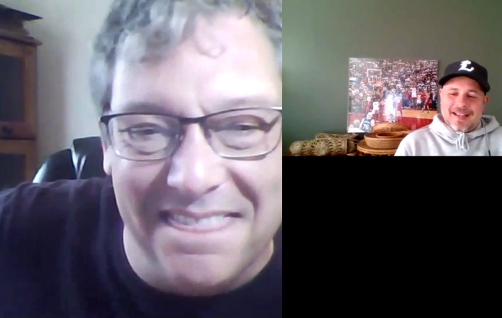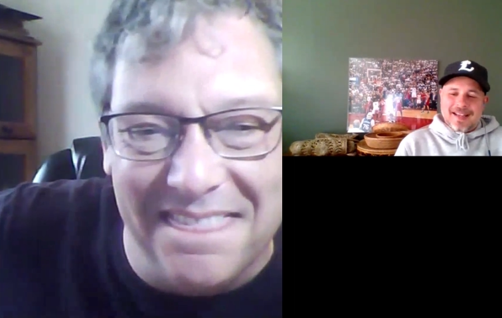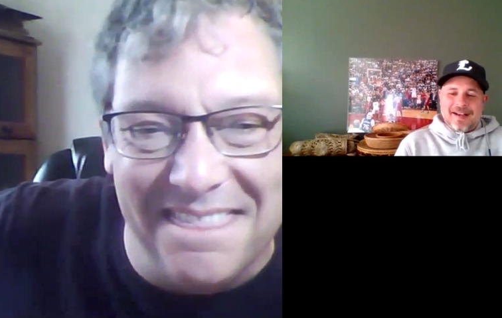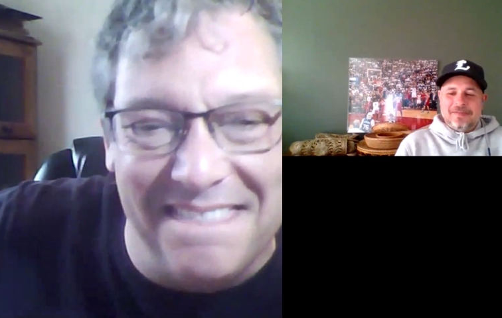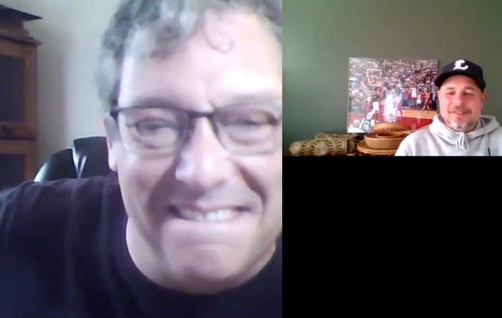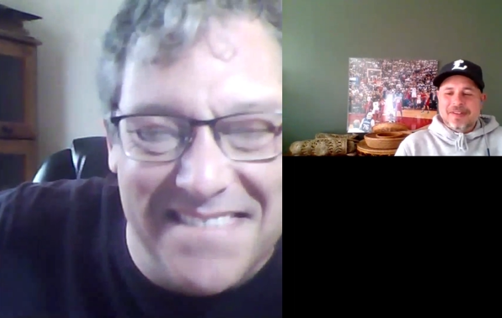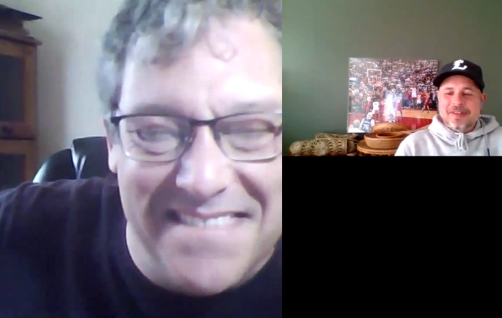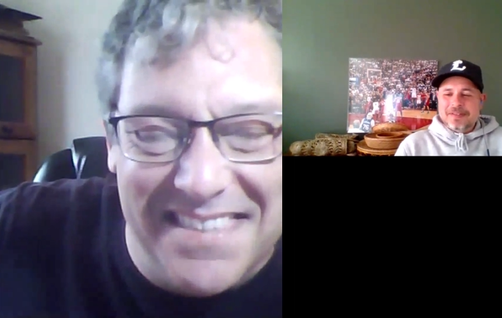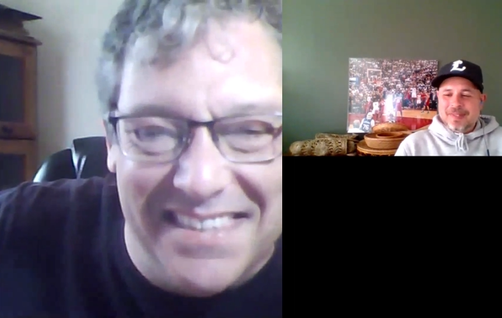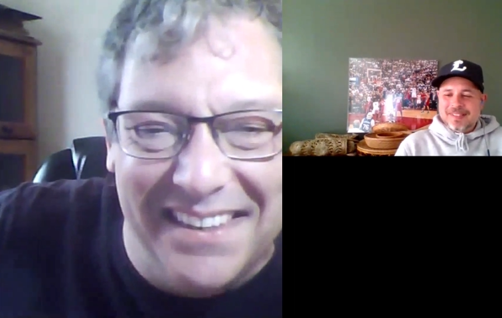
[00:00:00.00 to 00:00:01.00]
Speaker 1: yeah, if you've
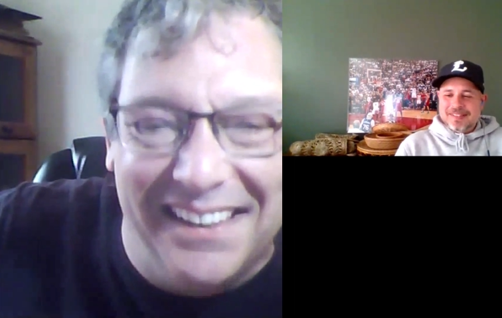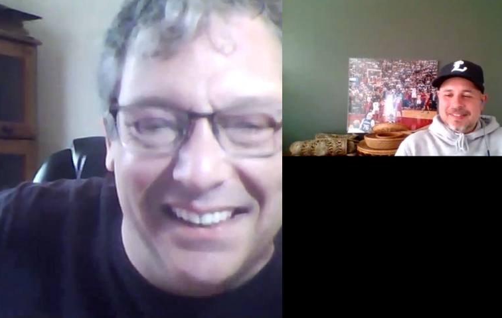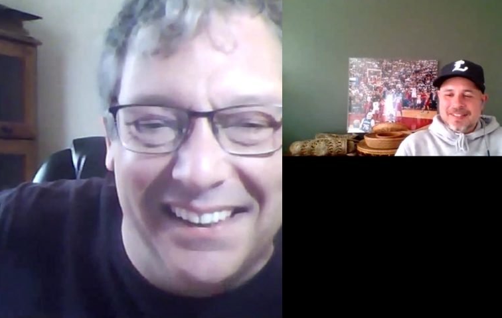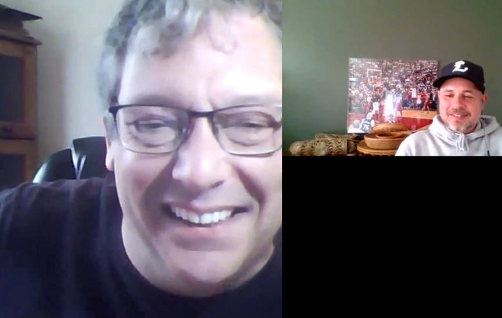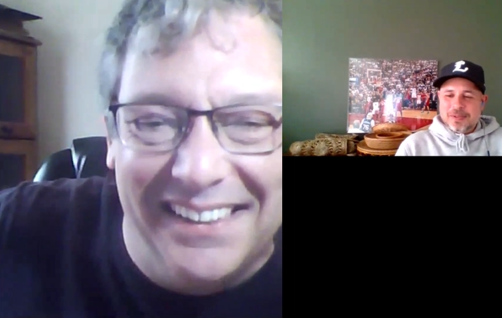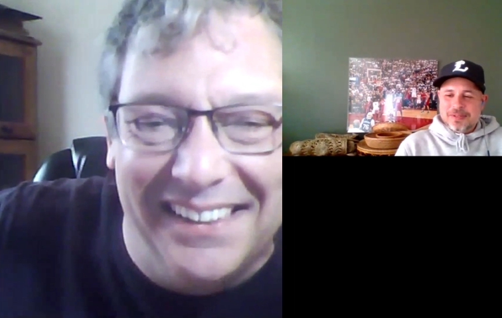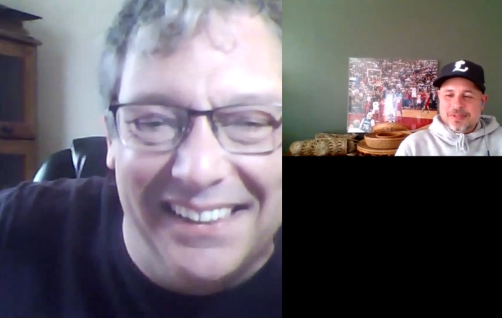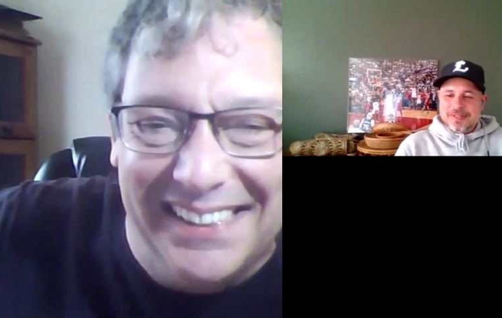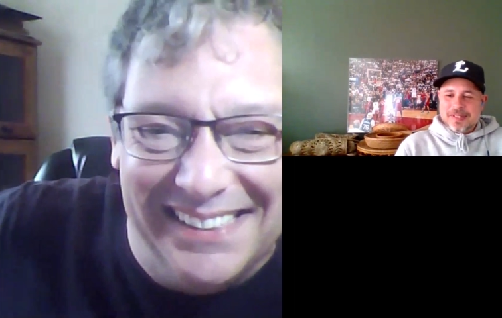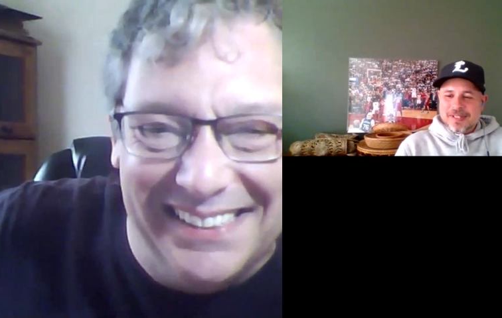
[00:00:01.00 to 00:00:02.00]
ever been at the
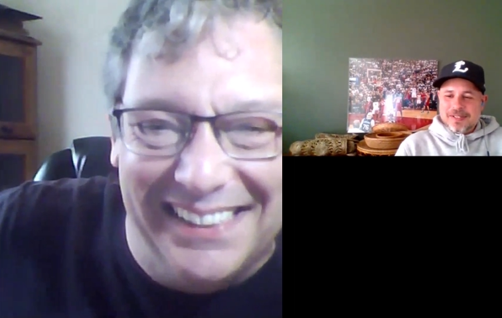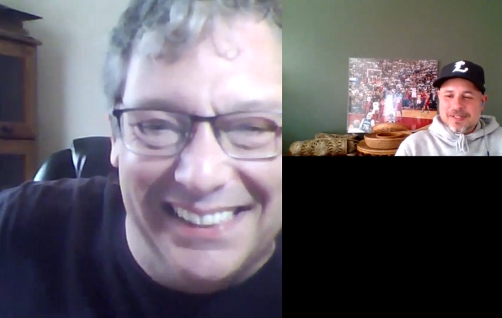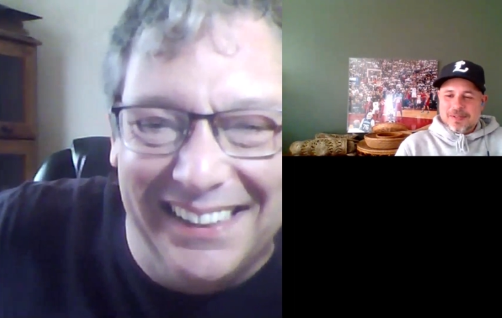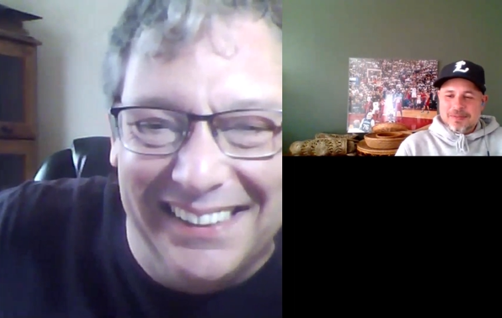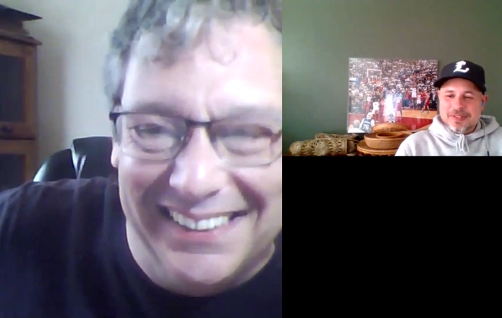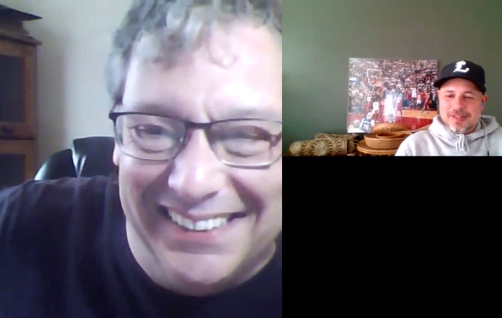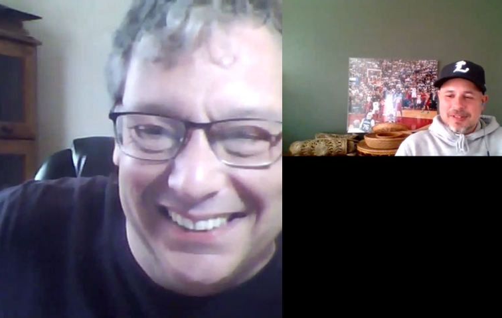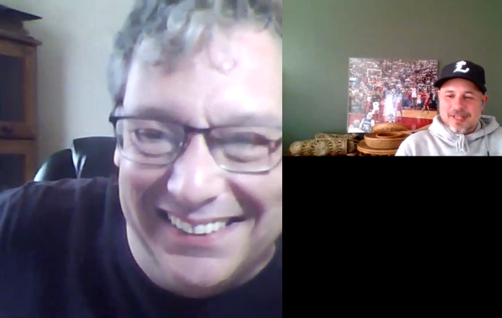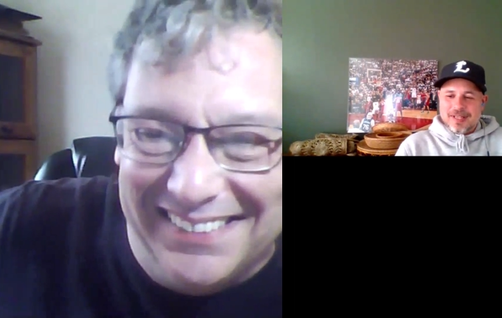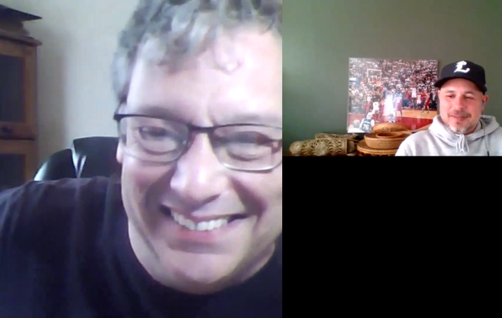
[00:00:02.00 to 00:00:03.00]
lunchroom in the lunchroom with
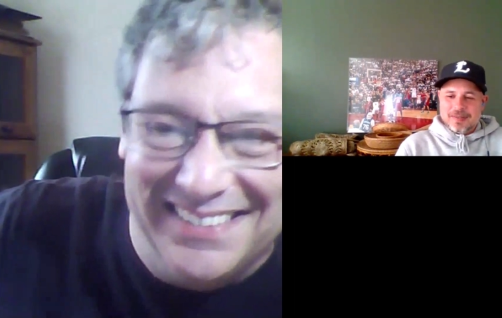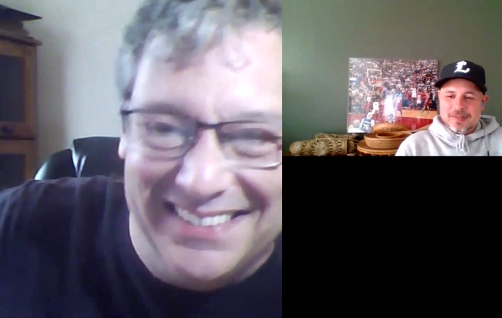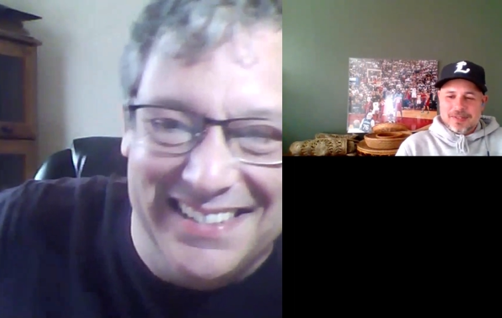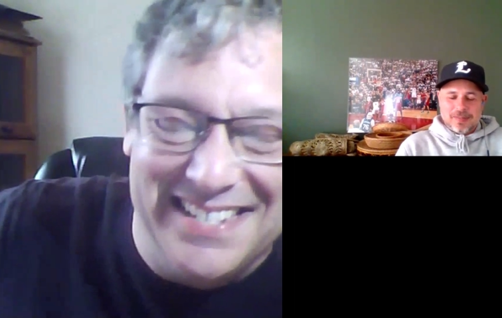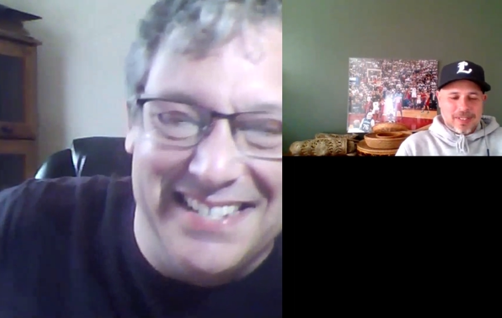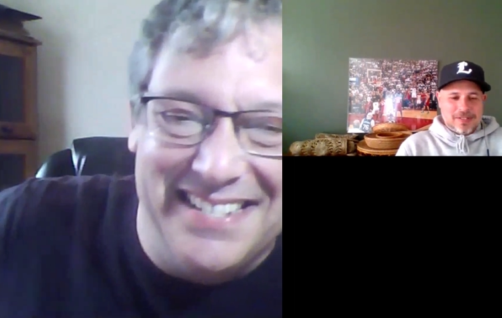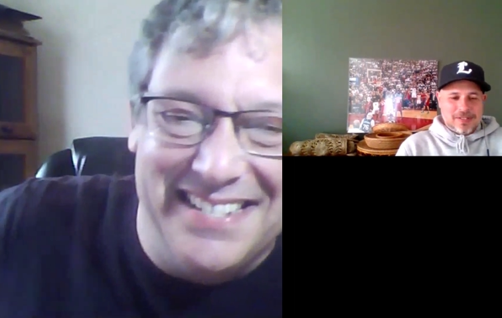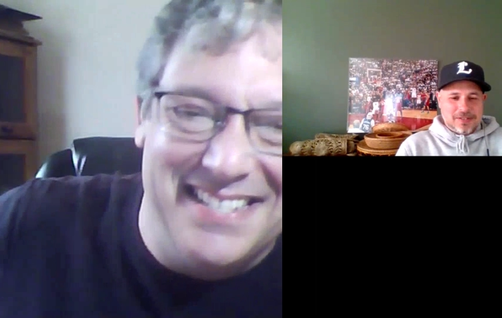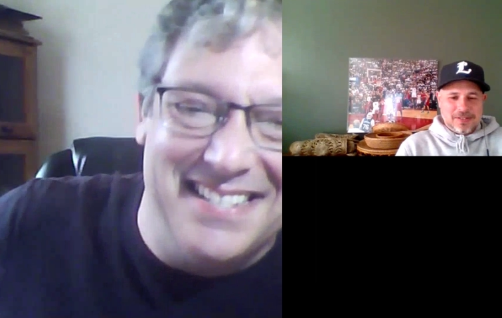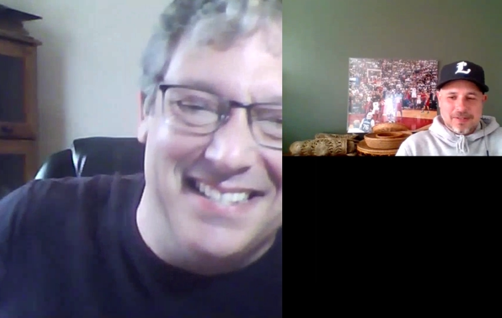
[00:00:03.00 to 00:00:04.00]
uh, Mr.
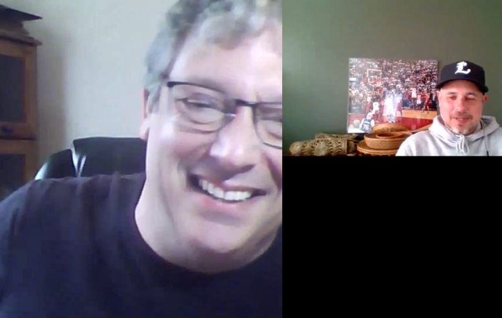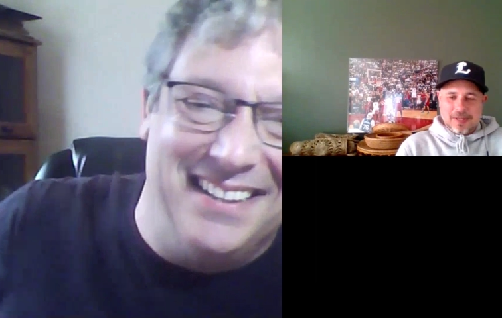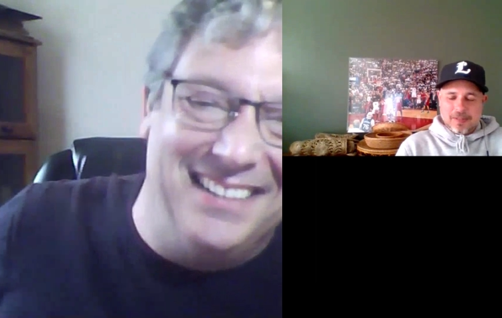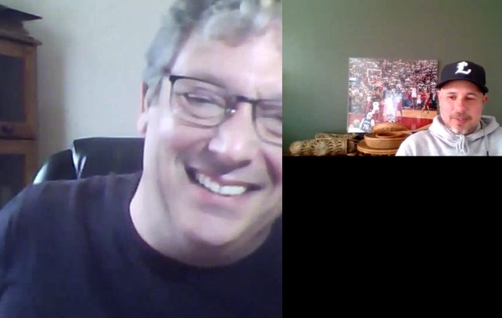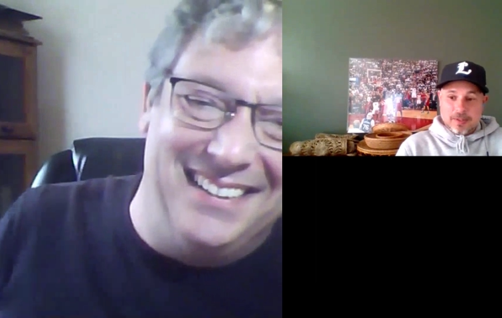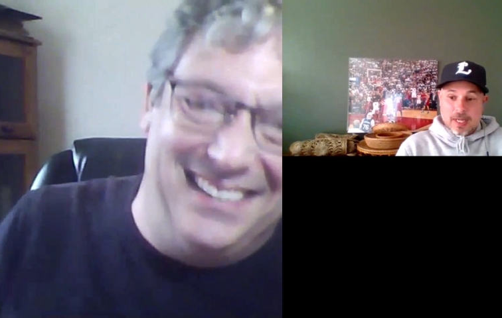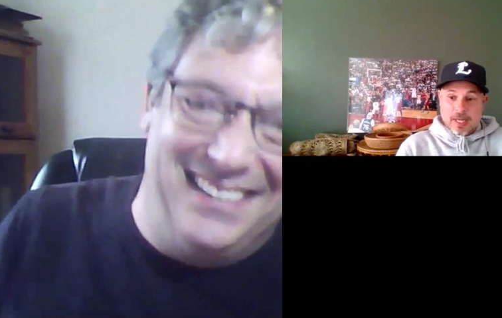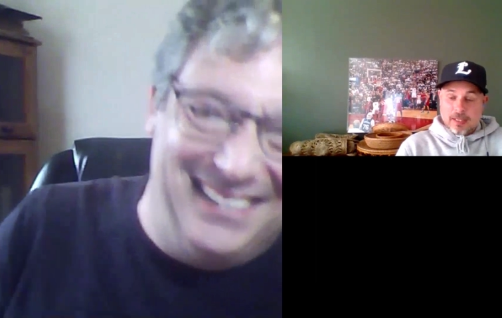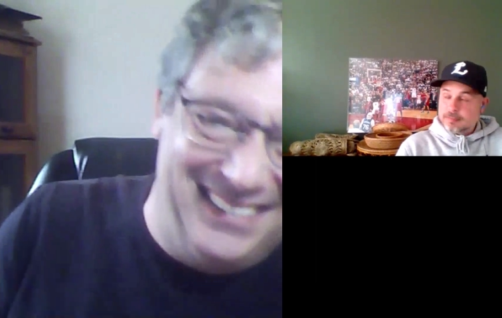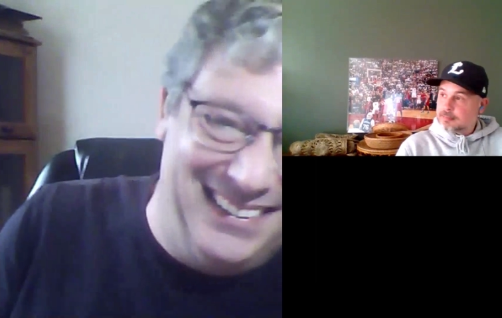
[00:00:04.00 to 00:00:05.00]
Bannister, you know all about
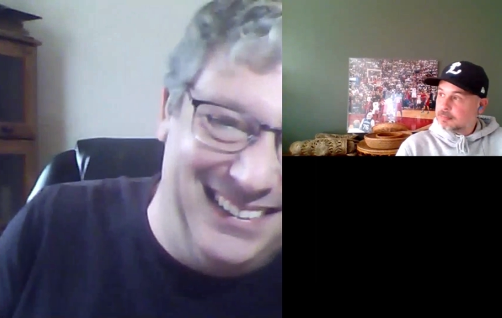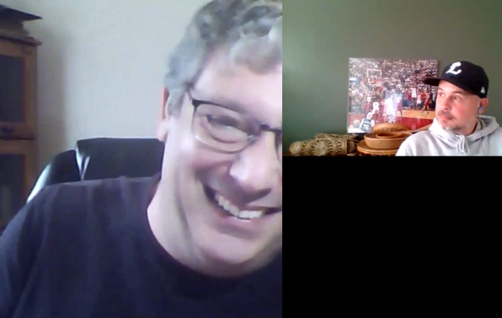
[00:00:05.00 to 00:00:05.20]
that.